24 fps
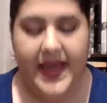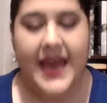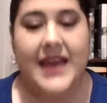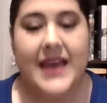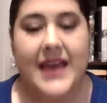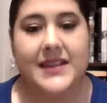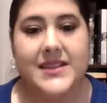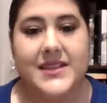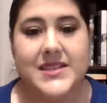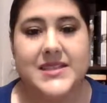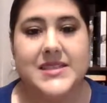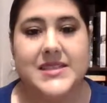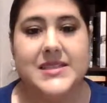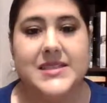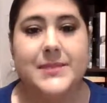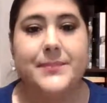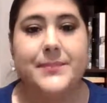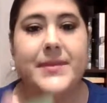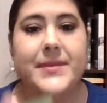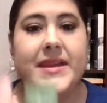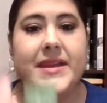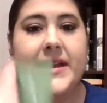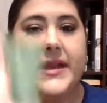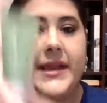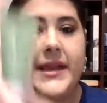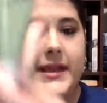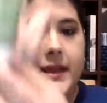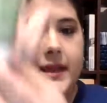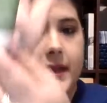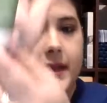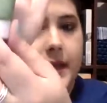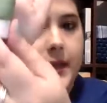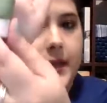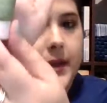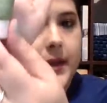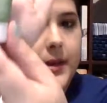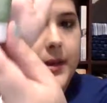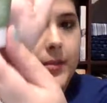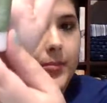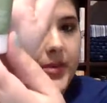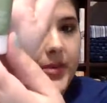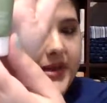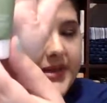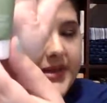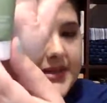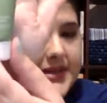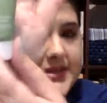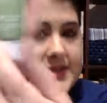And this is a mini,
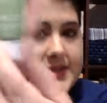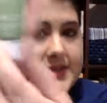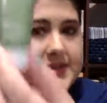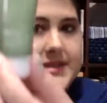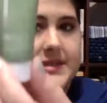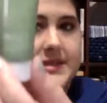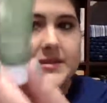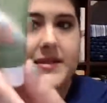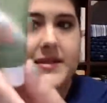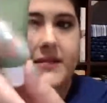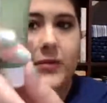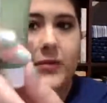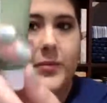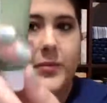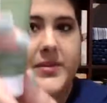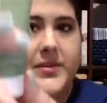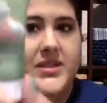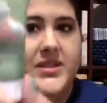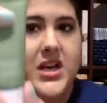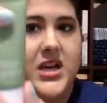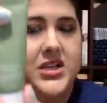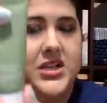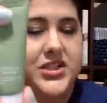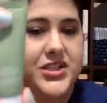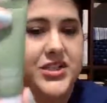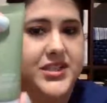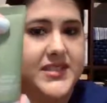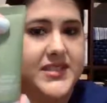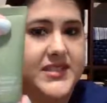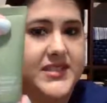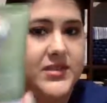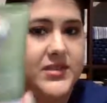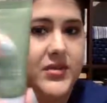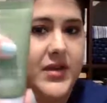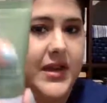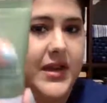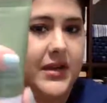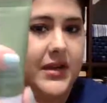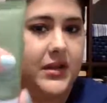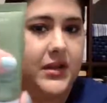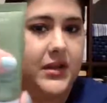but it's never been touched. It's still got a